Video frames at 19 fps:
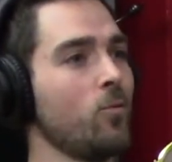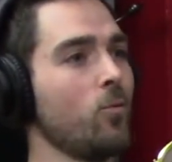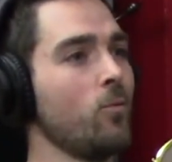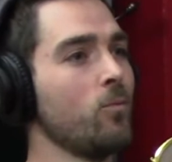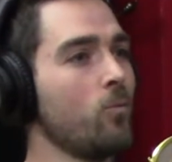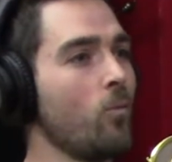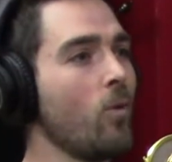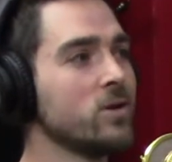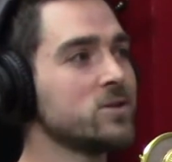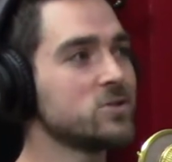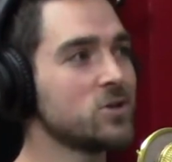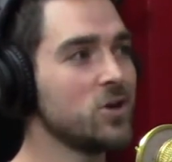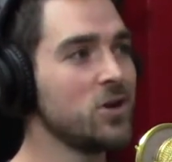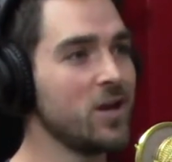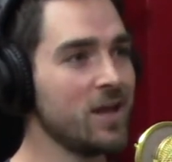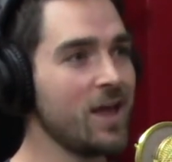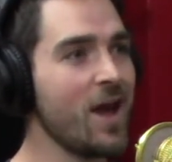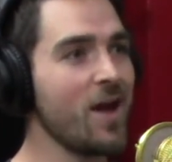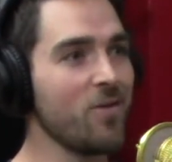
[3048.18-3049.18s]
What's going
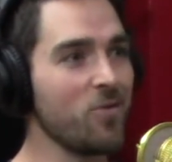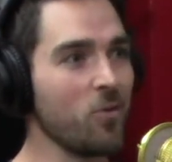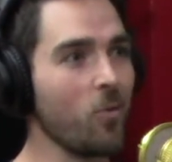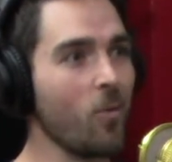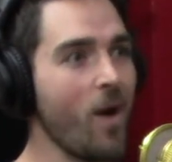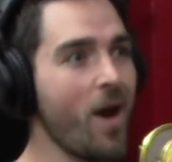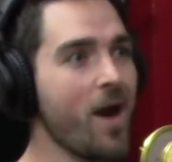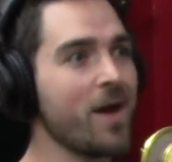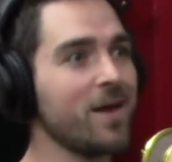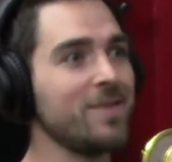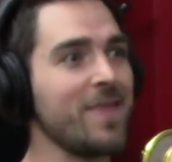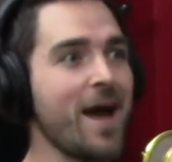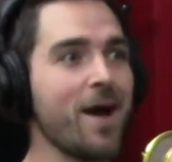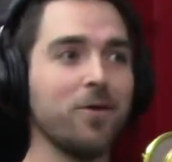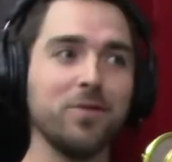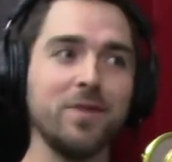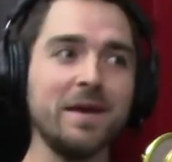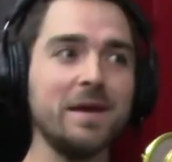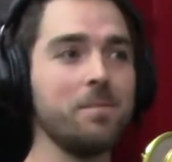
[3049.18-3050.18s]
to get in the way?
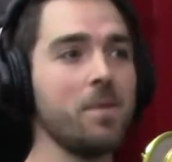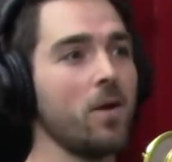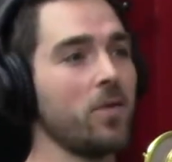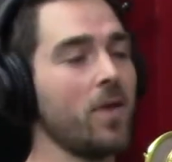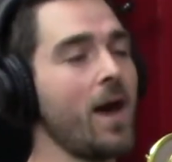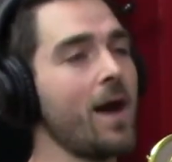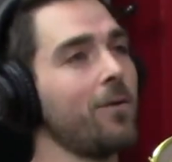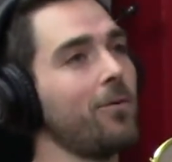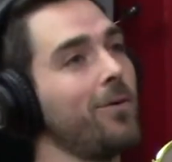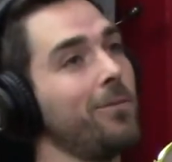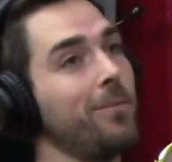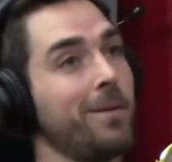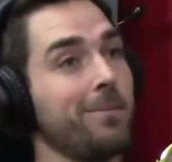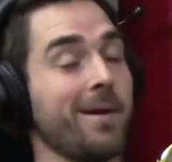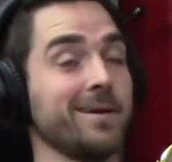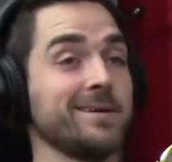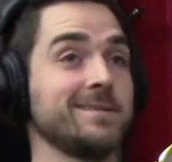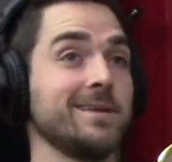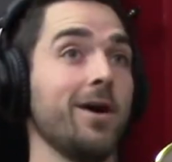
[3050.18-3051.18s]
Now think about that. Well,
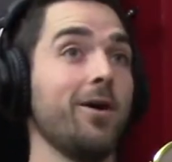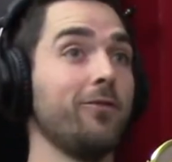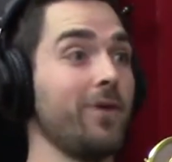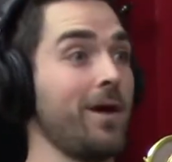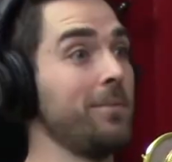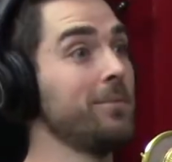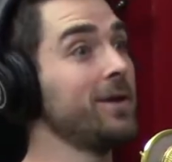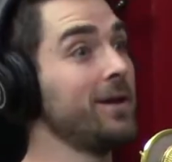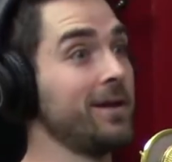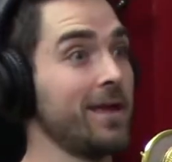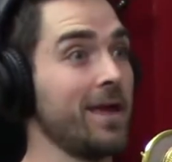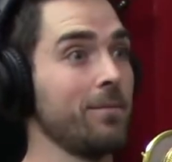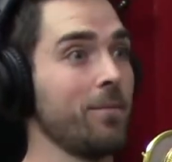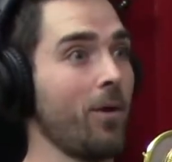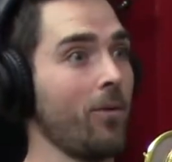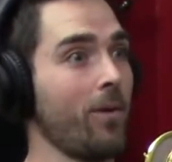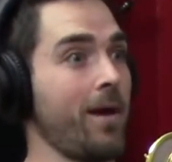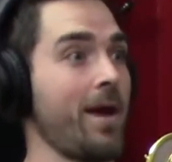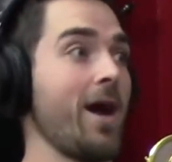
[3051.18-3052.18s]
myself, I'm going to get in
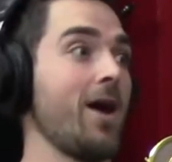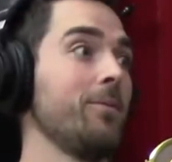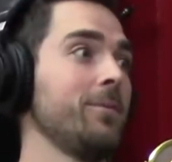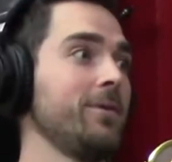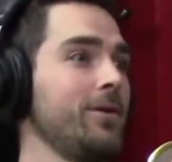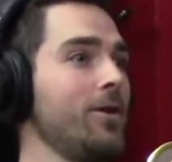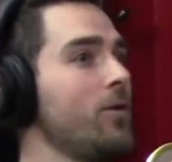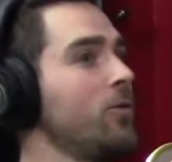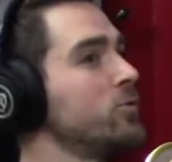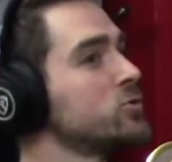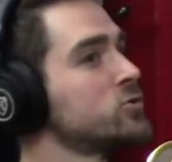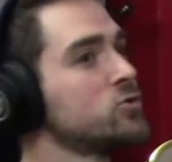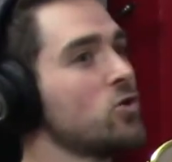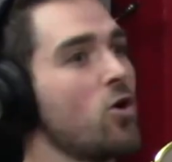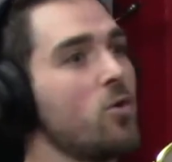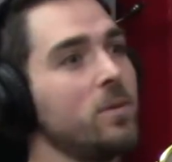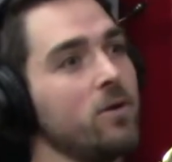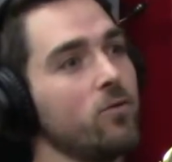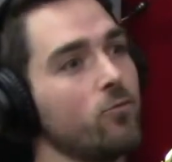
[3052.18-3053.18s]
my way. How, you know, there's
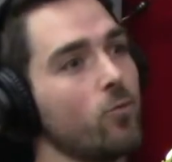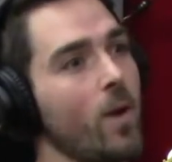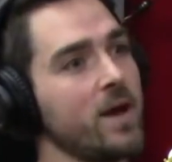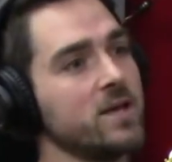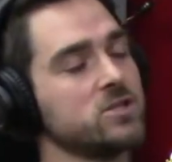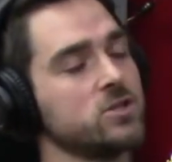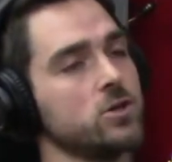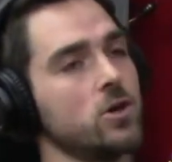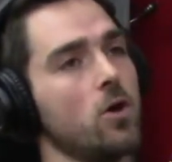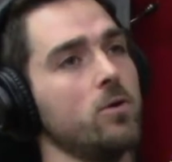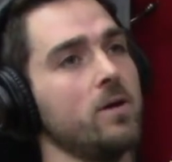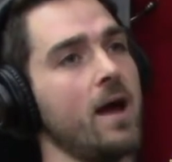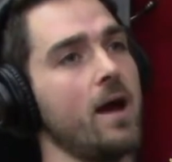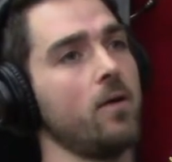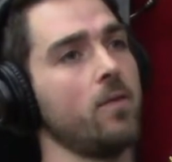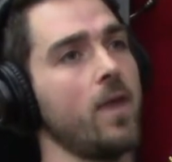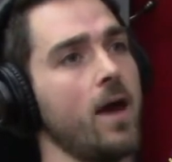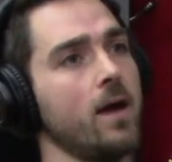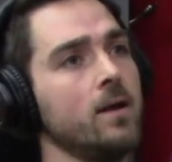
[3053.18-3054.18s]
so many ways to go
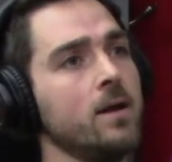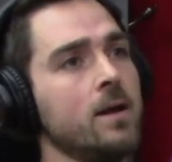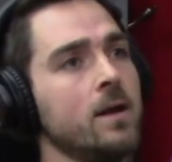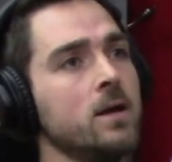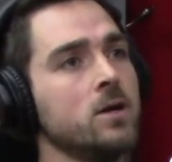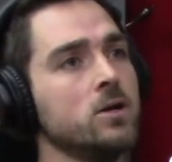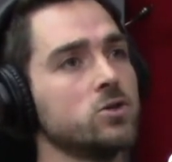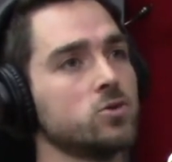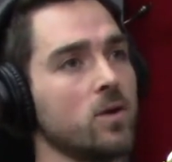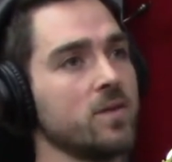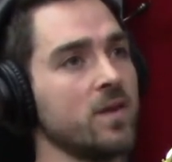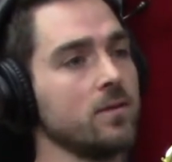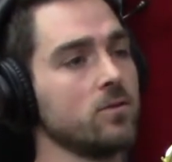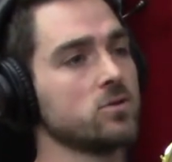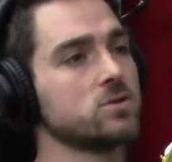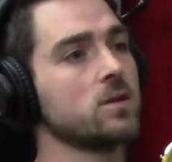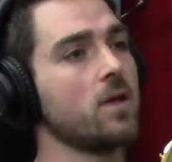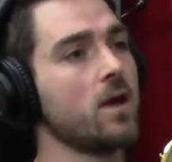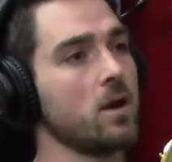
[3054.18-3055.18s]
down that. So I think
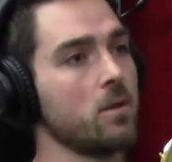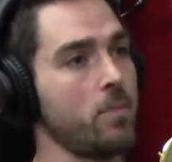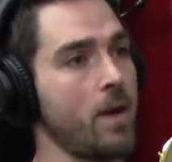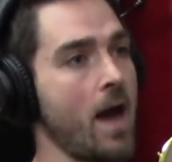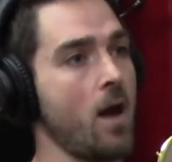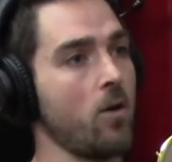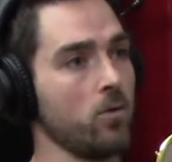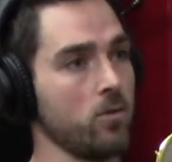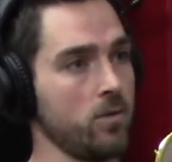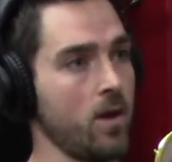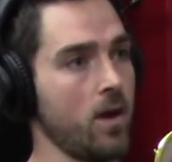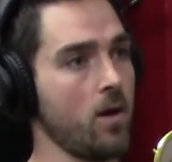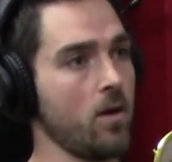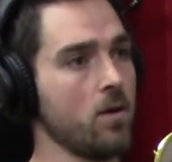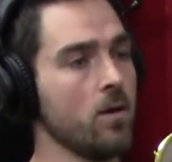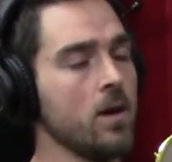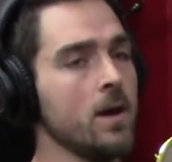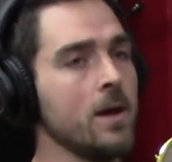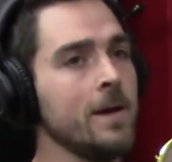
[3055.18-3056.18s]
there's a lot of power
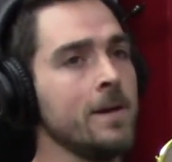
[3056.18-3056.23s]
there.